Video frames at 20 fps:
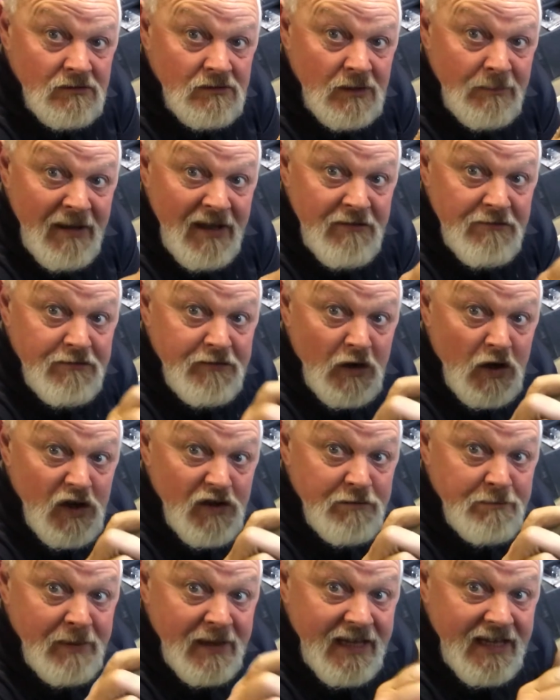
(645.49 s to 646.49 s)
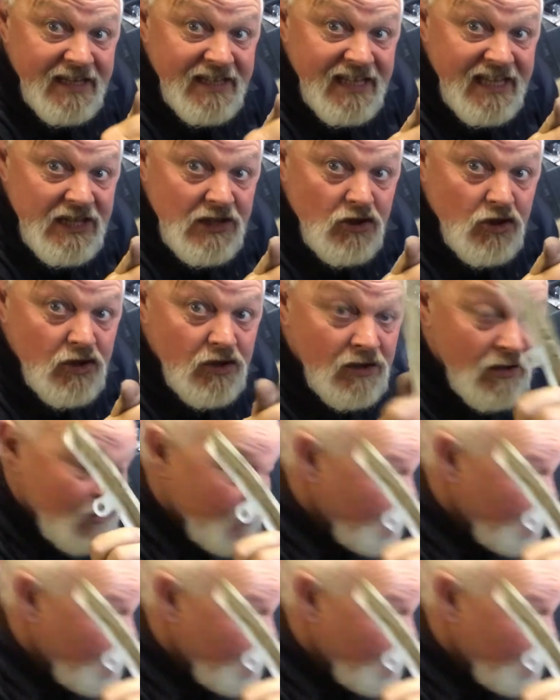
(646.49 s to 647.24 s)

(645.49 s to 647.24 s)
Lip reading: about £5 each.